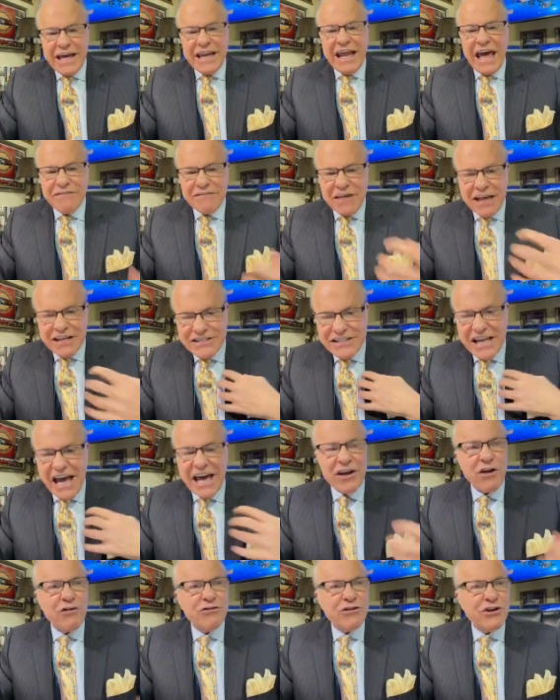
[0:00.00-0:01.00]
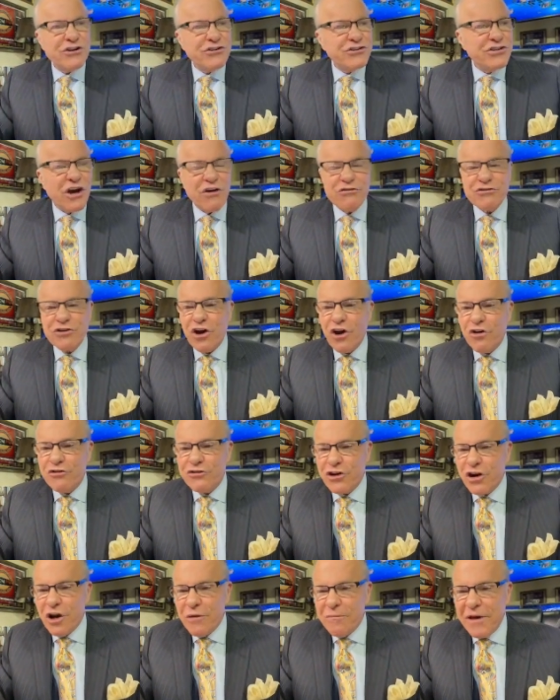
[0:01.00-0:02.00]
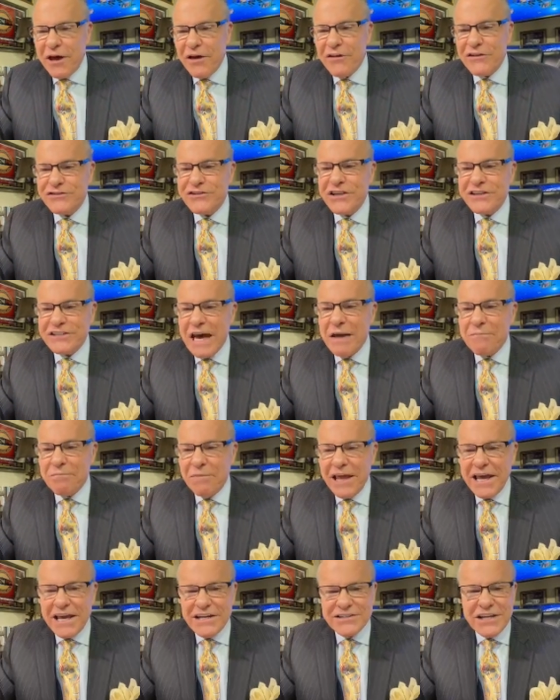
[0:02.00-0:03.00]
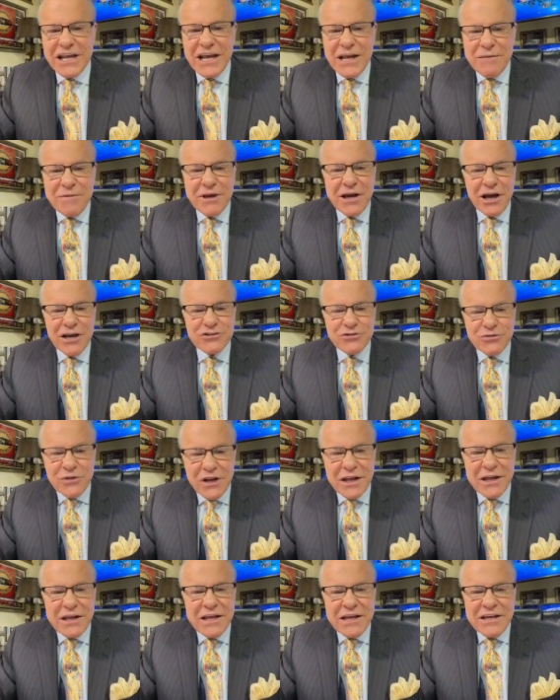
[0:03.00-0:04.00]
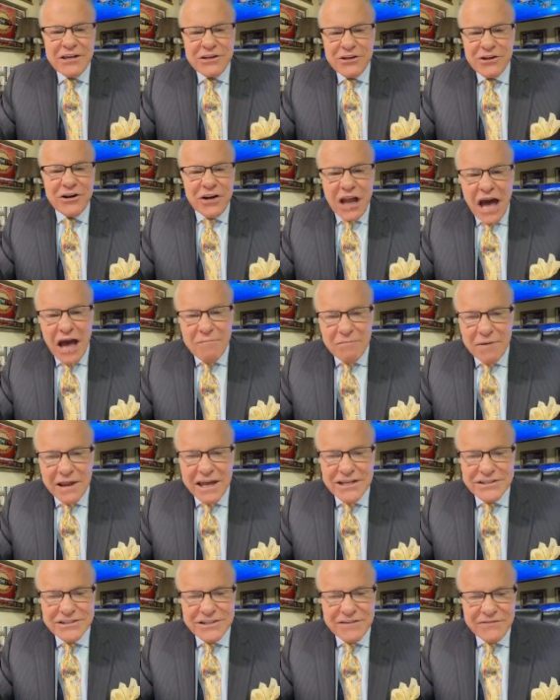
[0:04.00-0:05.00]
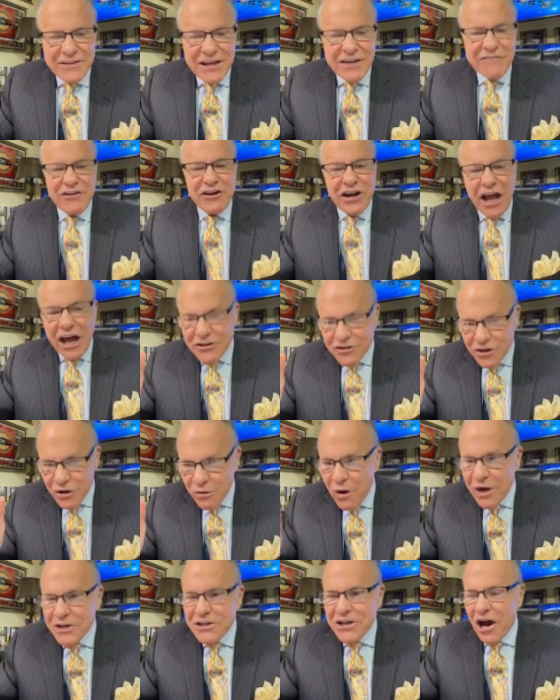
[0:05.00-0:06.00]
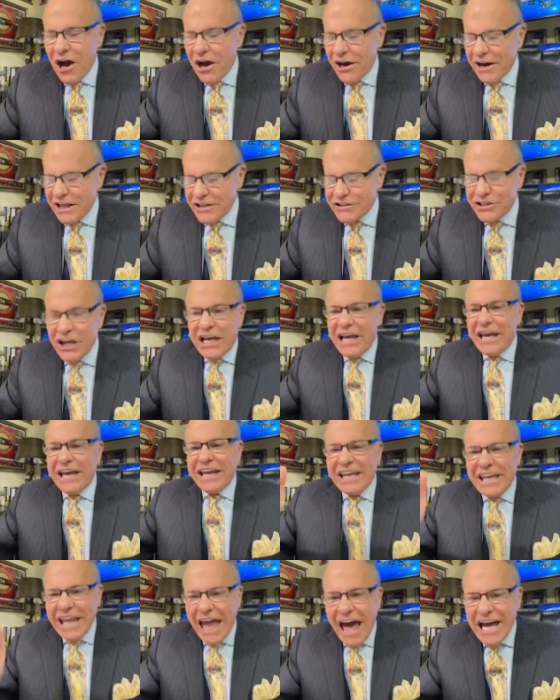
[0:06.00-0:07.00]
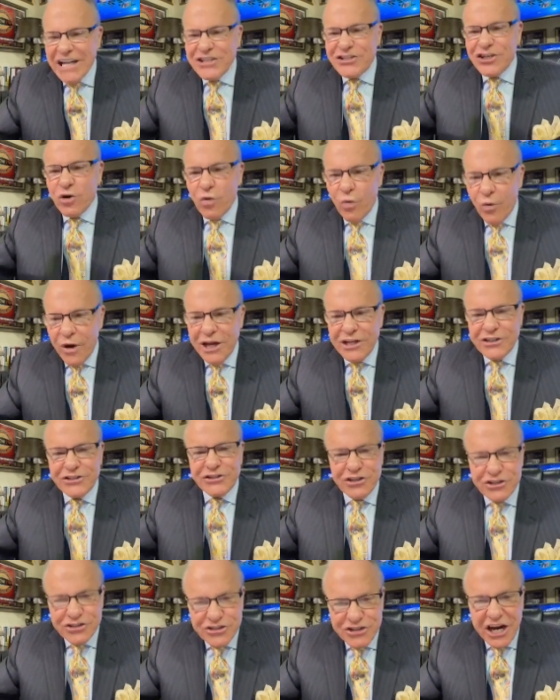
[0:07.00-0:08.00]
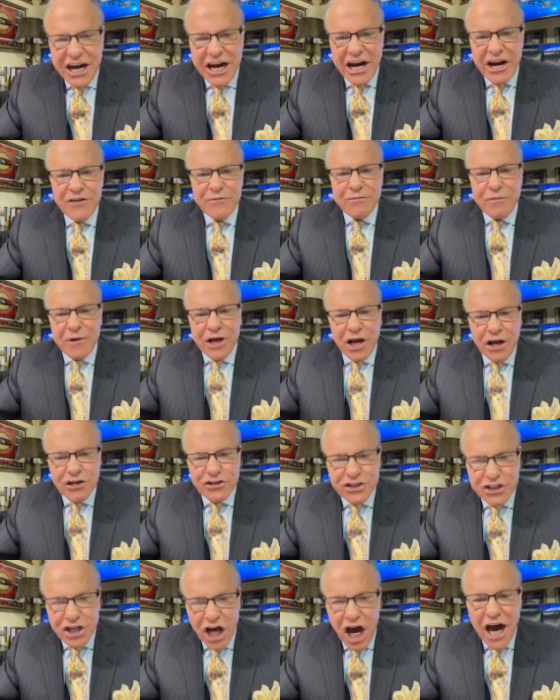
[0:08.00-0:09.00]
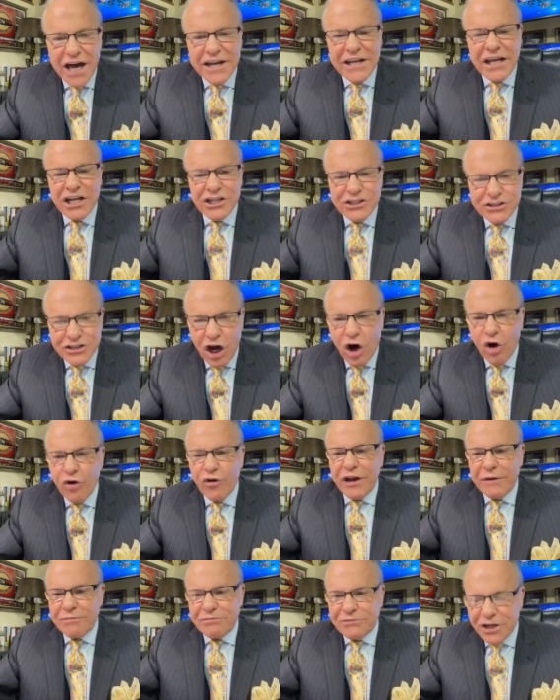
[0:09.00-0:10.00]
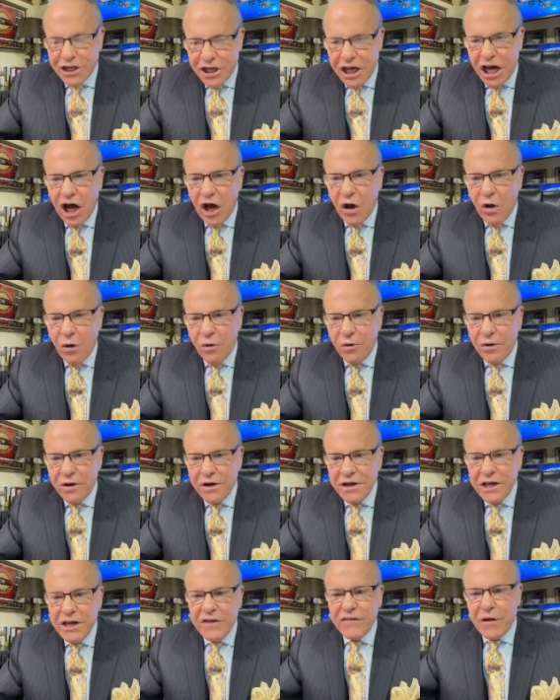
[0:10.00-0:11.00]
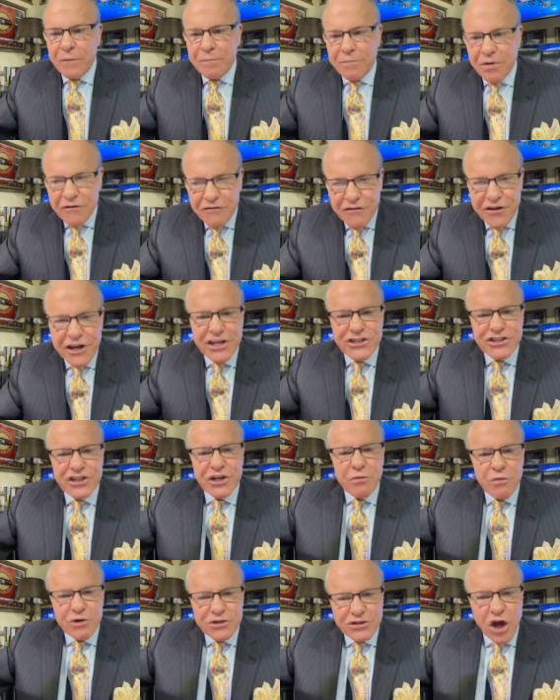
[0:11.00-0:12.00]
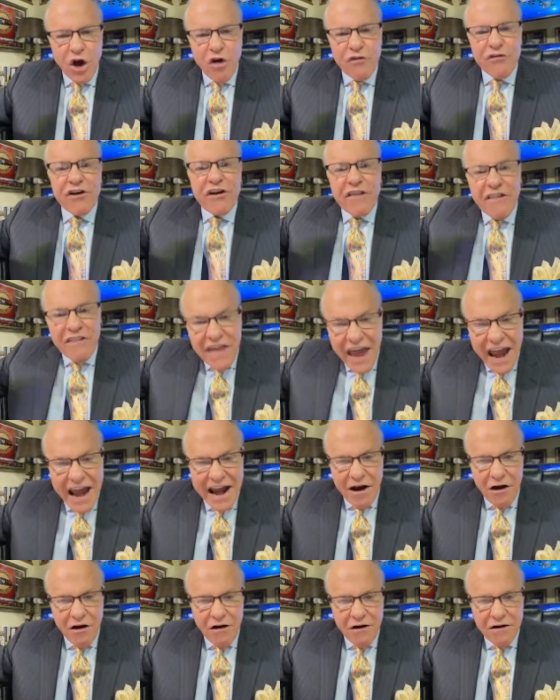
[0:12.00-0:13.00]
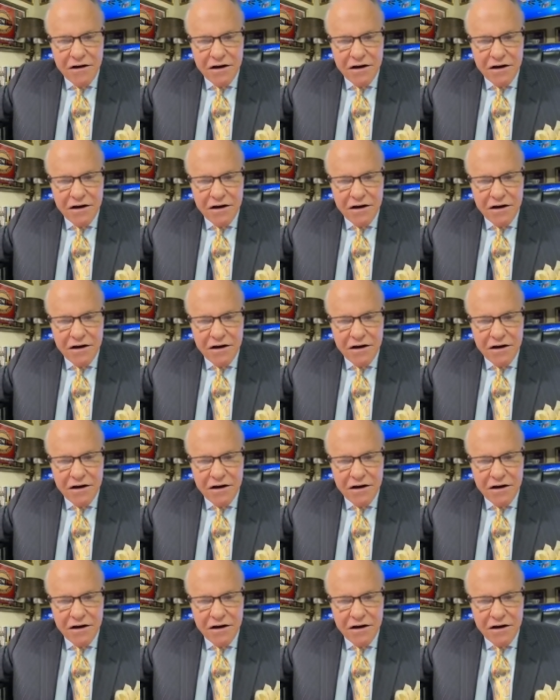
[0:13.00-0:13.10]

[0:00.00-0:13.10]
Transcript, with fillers: and have that sign on your on your on your lapel that says, I'm blessed, because really you're not blessed if you're not doing what God has. Elijah went to Cherith because God told him to go. The provision was over there.